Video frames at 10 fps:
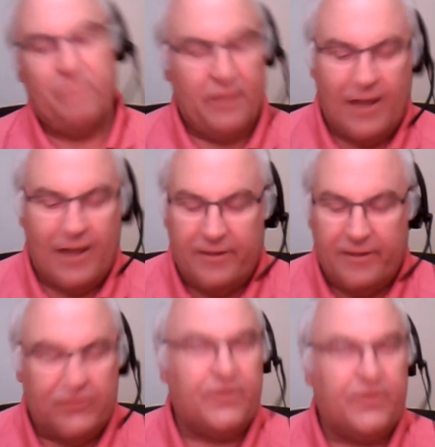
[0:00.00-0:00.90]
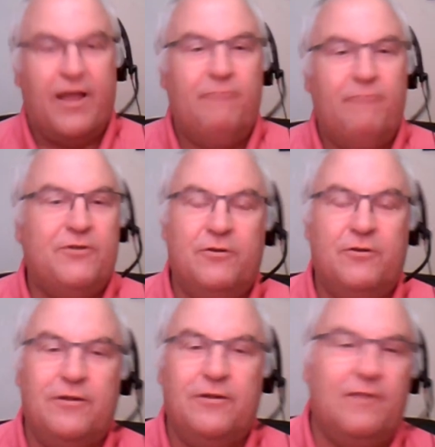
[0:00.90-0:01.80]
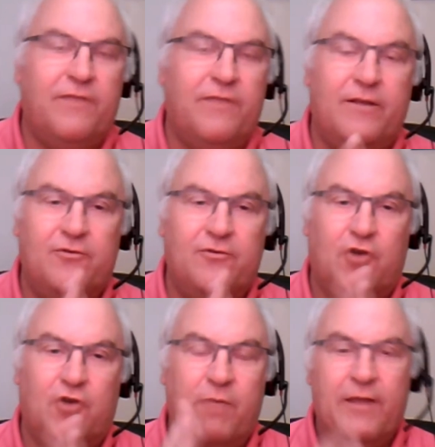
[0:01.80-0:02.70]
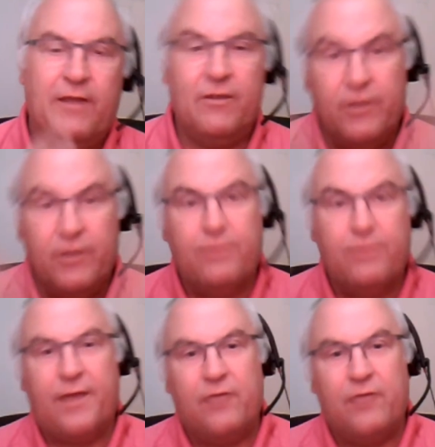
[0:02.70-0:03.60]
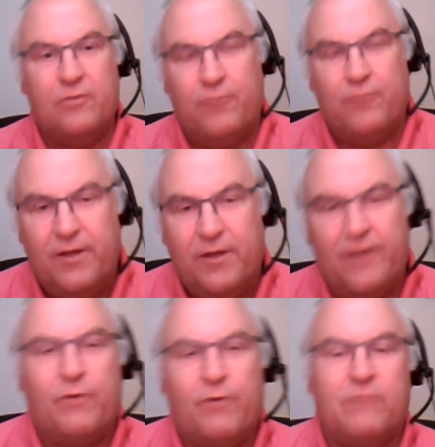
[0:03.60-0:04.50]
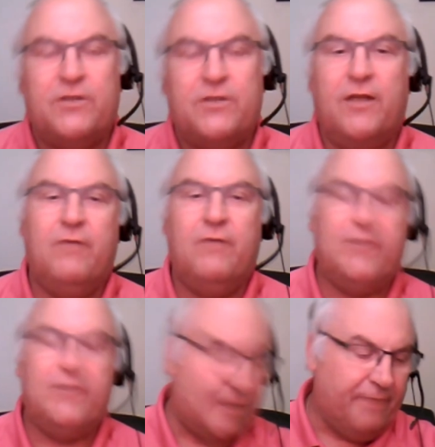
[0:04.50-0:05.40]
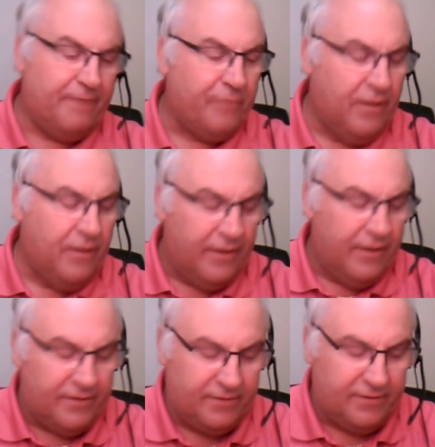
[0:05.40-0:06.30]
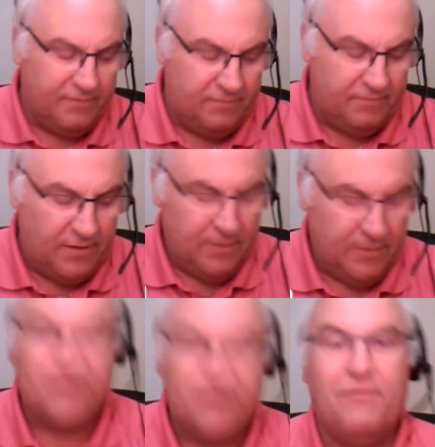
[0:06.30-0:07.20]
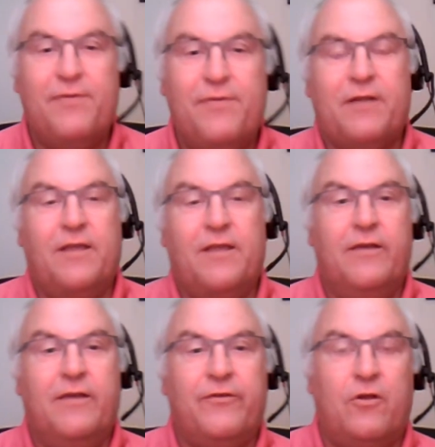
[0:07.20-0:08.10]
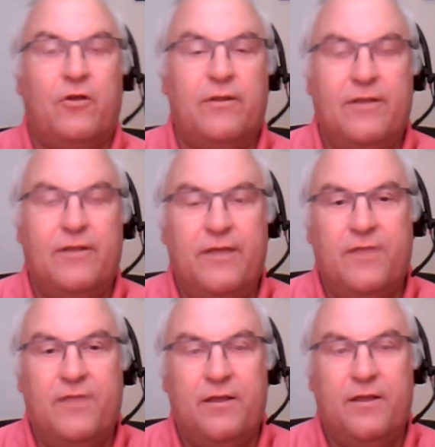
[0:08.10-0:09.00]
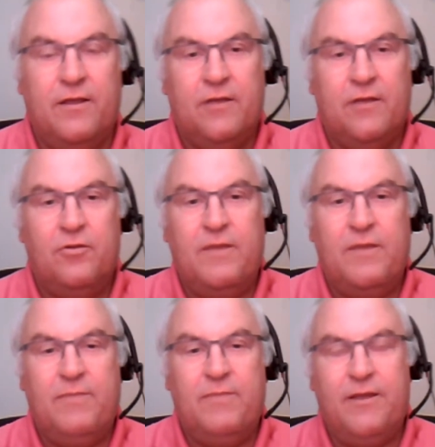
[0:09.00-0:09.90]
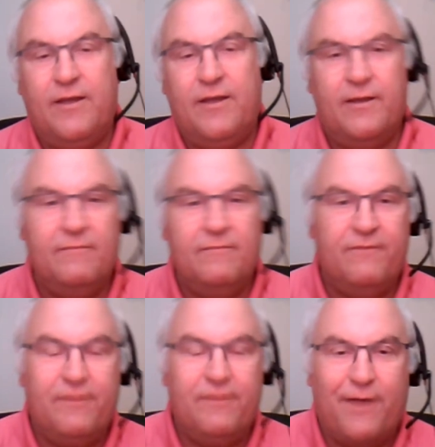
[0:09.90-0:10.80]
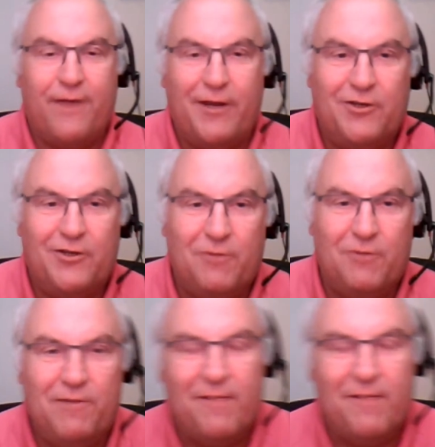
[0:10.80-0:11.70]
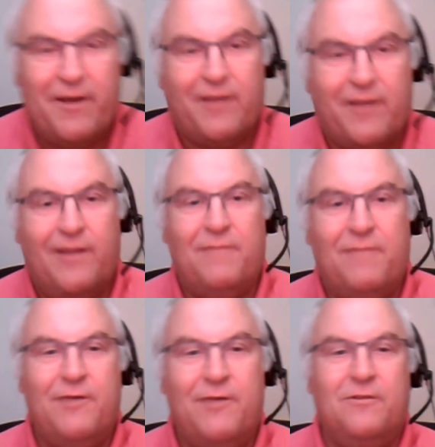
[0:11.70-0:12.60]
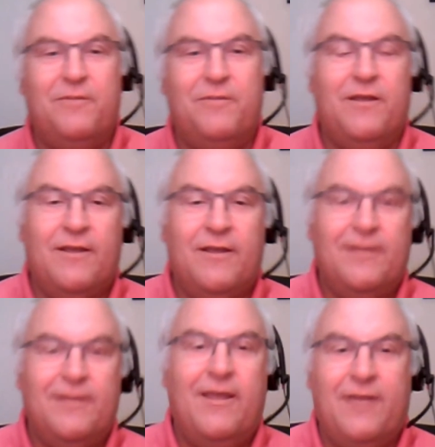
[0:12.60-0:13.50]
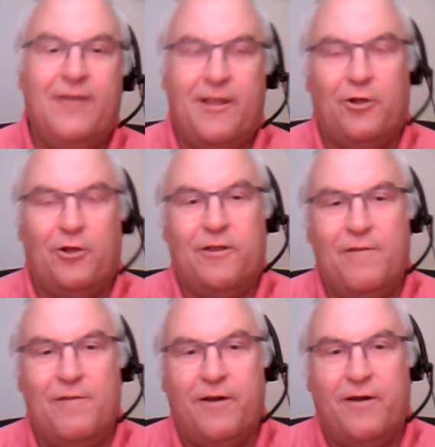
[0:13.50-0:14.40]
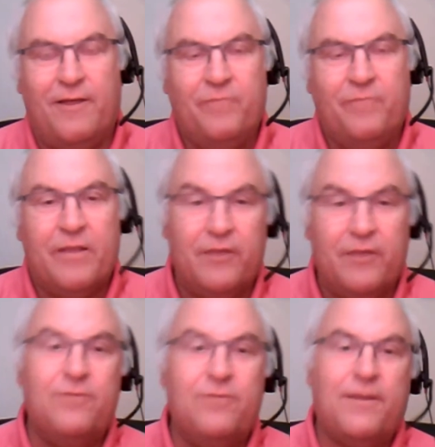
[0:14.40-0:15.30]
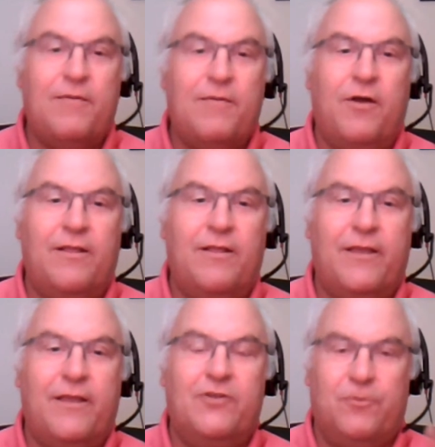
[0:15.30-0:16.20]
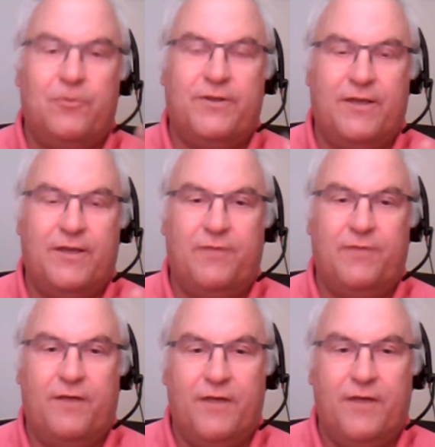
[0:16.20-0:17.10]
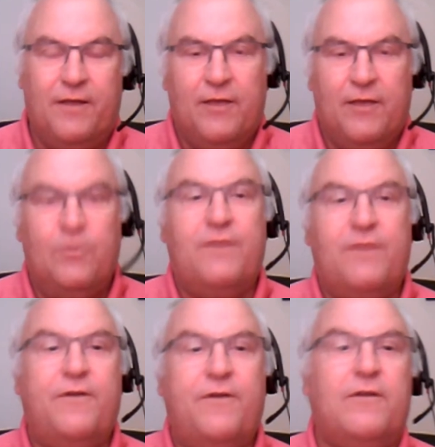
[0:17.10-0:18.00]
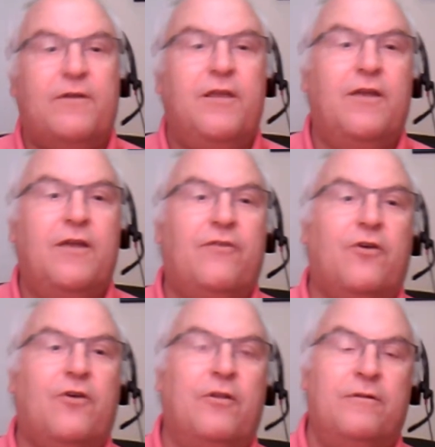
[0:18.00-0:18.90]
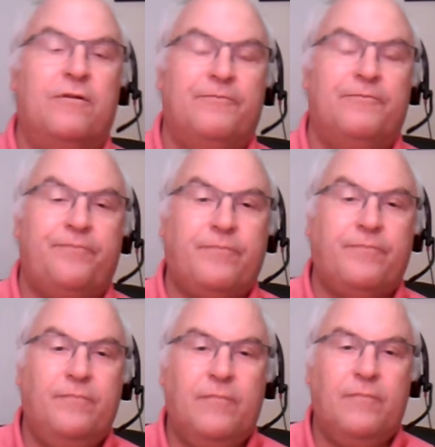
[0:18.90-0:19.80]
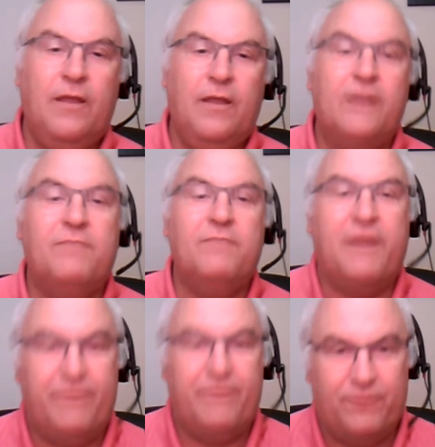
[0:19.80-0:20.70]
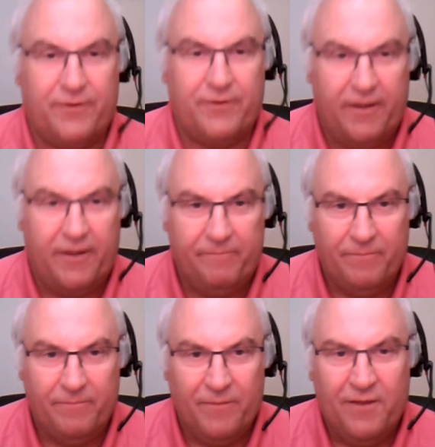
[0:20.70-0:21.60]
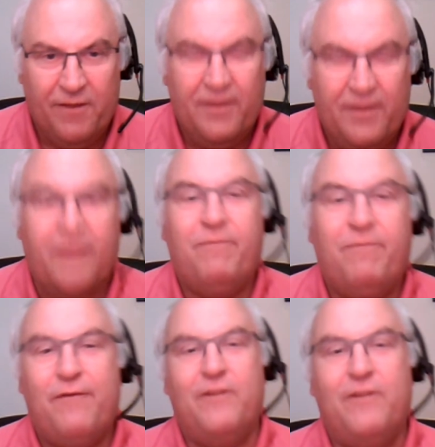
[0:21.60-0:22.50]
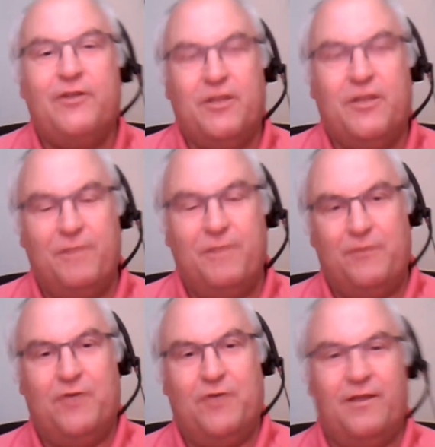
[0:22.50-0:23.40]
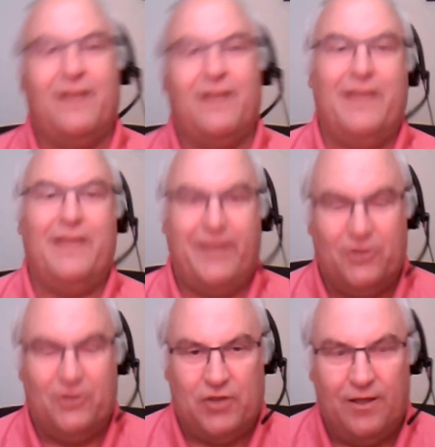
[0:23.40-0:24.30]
And it's just an absolute lovely drop. Now, the good thing, I don't know where you are in the world just now. It's 7:30 here in Scotland in the evening. You may be in the Far East, you may be in America, and it might only be 9-10 o'clock in the morning. The good thing about a Glenkinchie whisky, if you have it, we refer to it here in Scotland as a breakfast whisky. It's perfectly legitimate to drink a Glenkinchie,